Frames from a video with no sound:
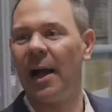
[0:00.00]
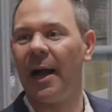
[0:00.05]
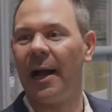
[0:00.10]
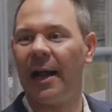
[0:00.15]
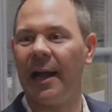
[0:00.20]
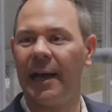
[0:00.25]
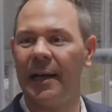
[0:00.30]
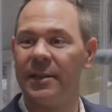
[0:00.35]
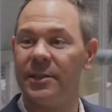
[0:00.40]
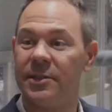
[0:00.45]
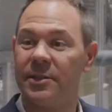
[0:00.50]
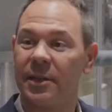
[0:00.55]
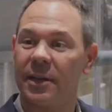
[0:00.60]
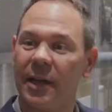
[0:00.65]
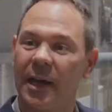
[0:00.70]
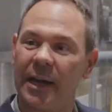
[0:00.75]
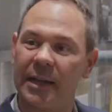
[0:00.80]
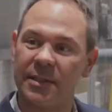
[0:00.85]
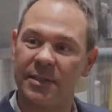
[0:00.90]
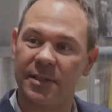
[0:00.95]
and
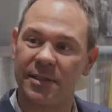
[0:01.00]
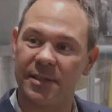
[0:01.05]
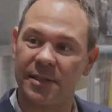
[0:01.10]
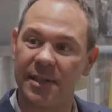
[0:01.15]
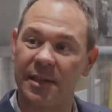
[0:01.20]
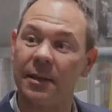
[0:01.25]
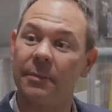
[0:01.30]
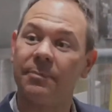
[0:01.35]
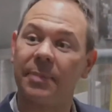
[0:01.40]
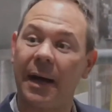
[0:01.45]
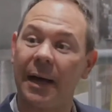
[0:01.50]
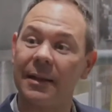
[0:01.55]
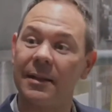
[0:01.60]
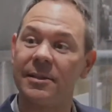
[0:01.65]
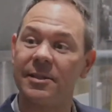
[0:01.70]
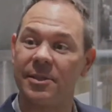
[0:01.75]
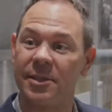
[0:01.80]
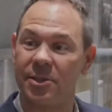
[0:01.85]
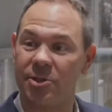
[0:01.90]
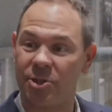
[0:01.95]
and to see the
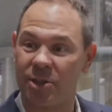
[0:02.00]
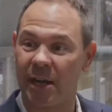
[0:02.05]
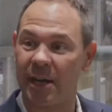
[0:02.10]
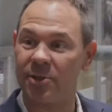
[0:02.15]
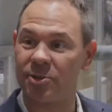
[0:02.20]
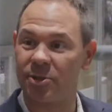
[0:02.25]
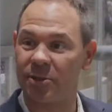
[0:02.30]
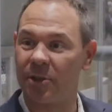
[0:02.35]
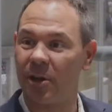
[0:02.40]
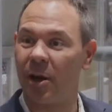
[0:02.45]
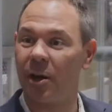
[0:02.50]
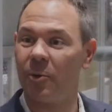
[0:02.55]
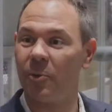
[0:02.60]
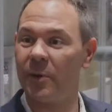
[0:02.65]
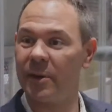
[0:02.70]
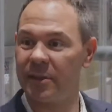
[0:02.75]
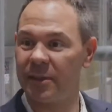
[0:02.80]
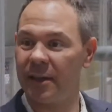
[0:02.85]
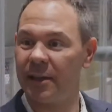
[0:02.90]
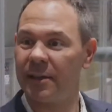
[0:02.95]
policy change along
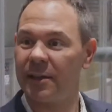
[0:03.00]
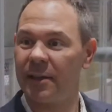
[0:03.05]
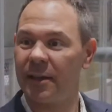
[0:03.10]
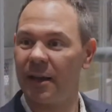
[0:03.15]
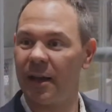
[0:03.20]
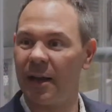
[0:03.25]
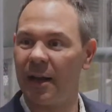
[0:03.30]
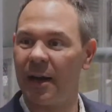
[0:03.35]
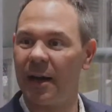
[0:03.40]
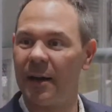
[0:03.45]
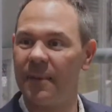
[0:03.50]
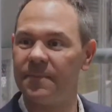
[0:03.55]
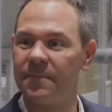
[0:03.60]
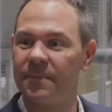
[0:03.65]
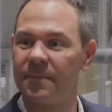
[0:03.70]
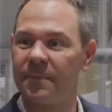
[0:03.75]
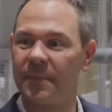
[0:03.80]
with it um,